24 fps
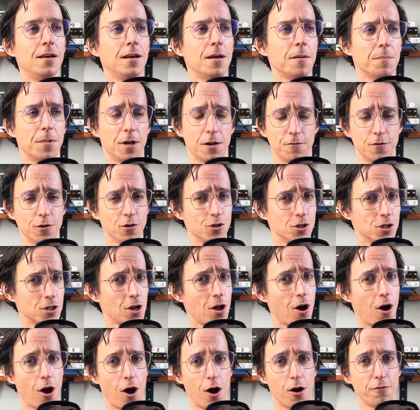but if you're just
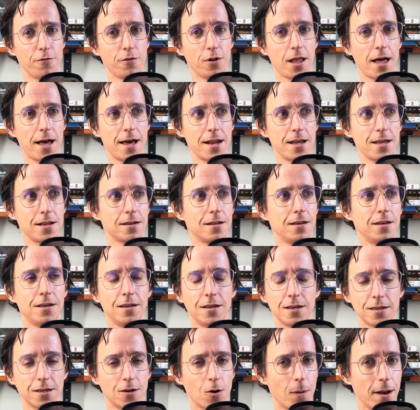awful at it,
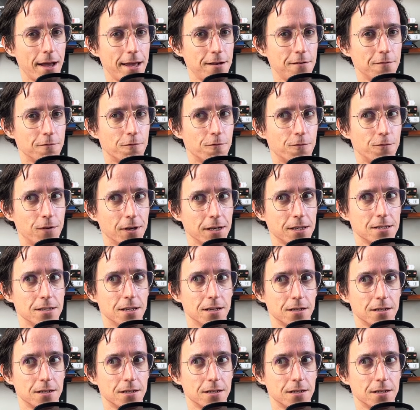go ahead and fix it,